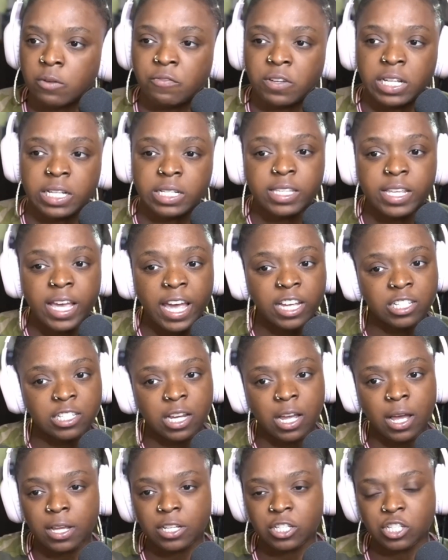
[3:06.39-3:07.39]

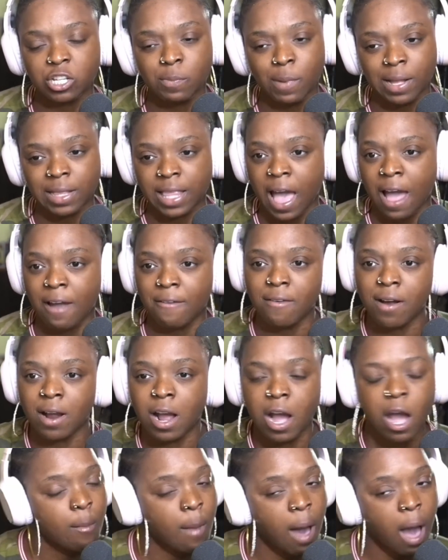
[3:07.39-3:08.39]
Fantasia, she about to have her
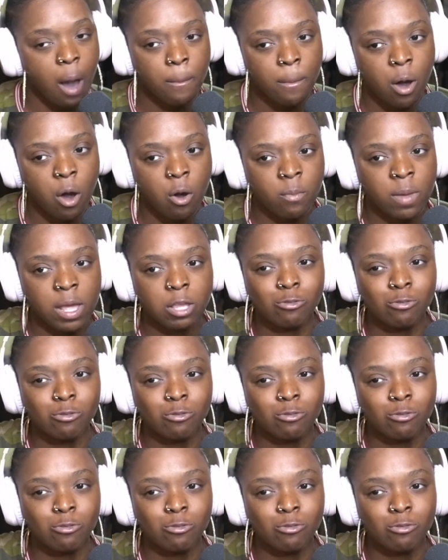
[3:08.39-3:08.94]
come out moment.